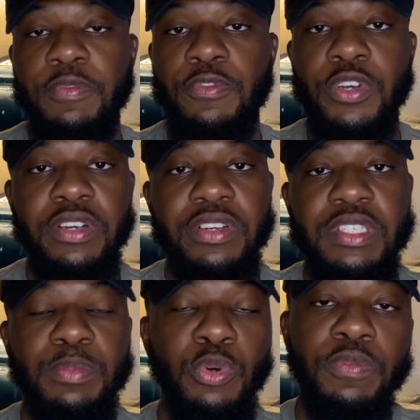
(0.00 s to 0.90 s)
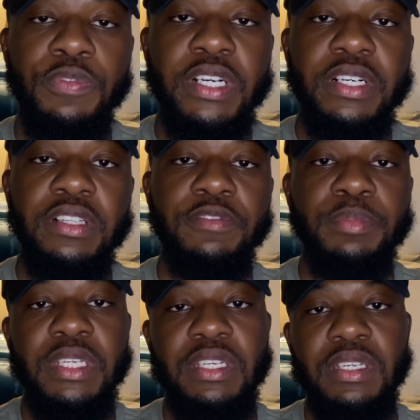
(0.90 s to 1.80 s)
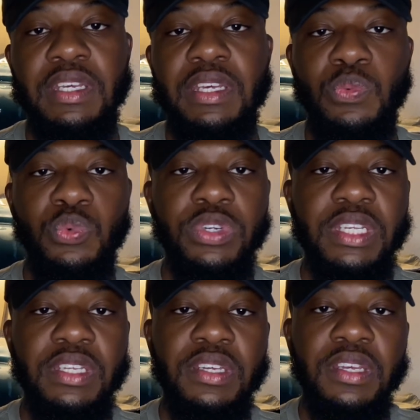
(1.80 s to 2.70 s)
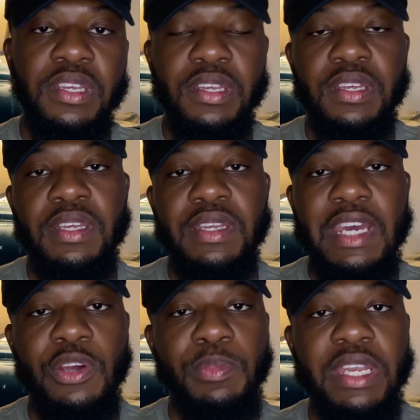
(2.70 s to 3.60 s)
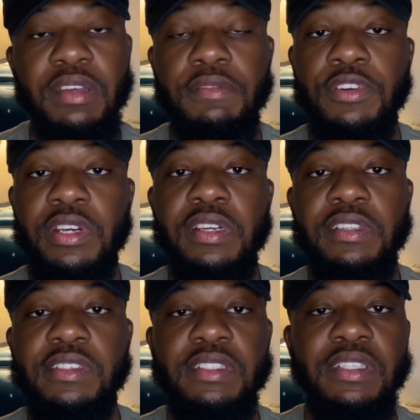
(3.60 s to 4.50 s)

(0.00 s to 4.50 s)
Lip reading: fragrance profile of being a woody and aromatic fragrance.